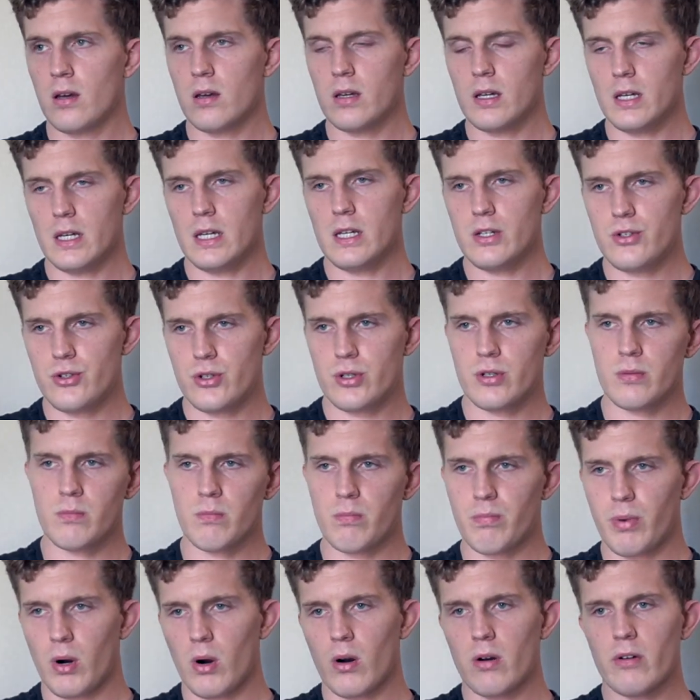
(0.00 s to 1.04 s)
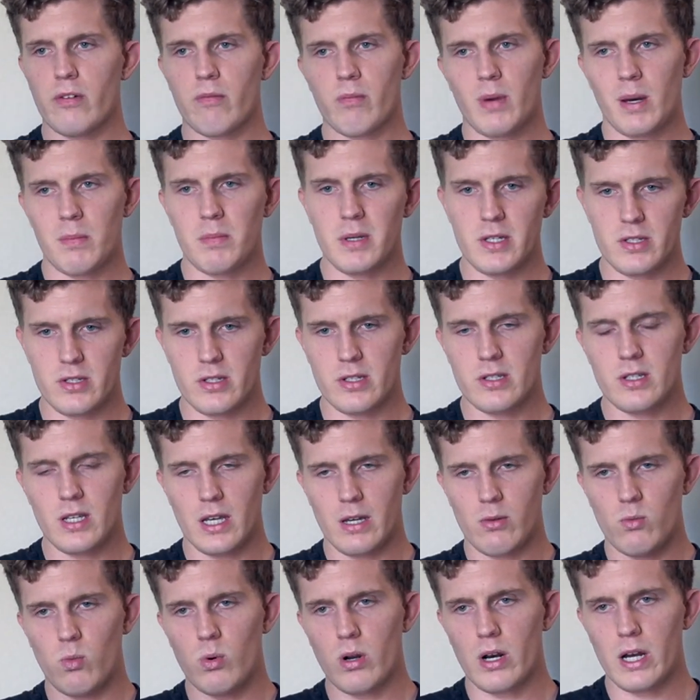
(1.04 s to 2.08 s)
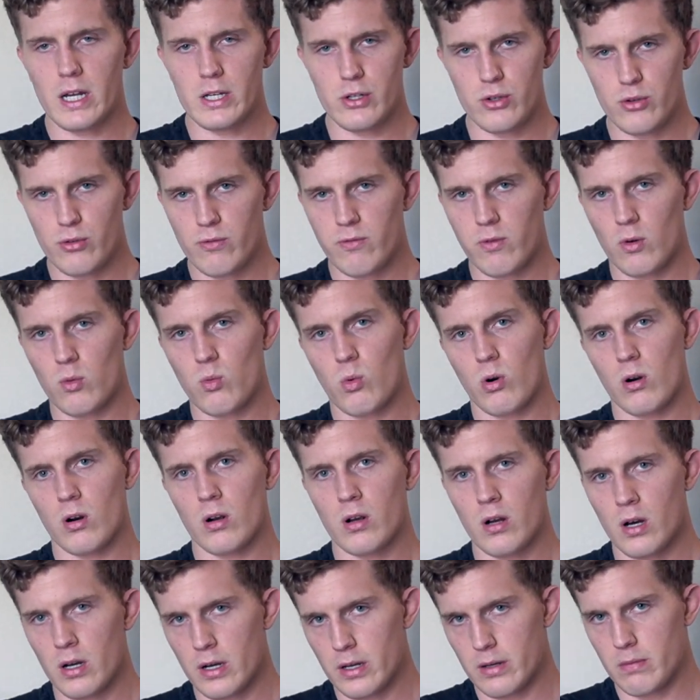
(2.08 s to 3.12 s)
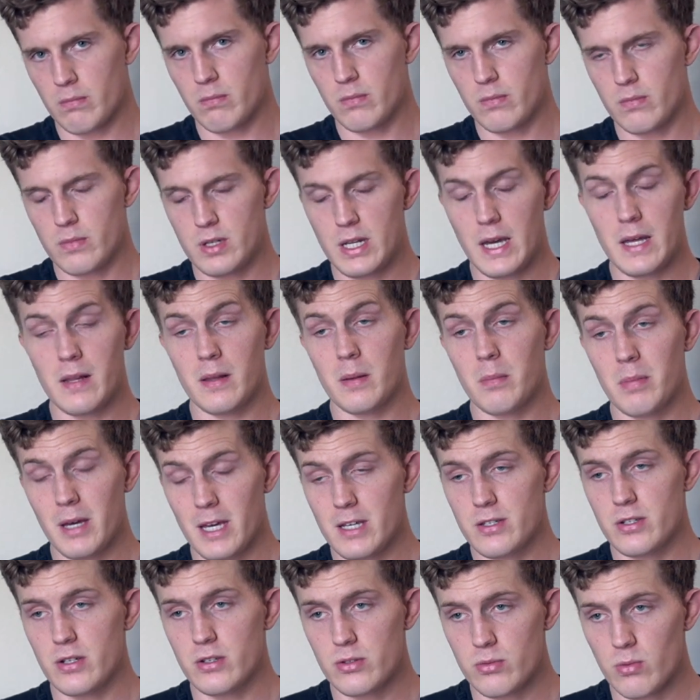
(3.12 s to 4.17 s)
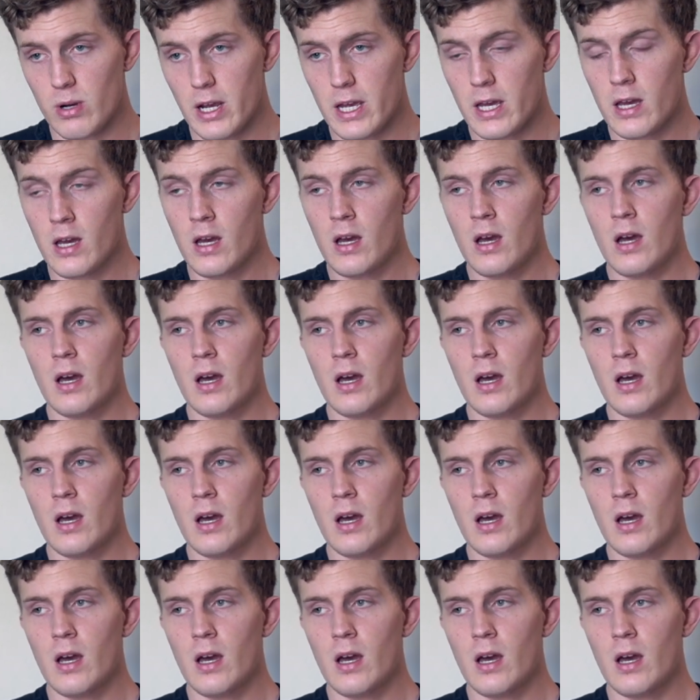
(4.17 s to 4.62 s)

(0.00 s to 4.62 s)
each part of my business, like what I do for work on a daily basis, right?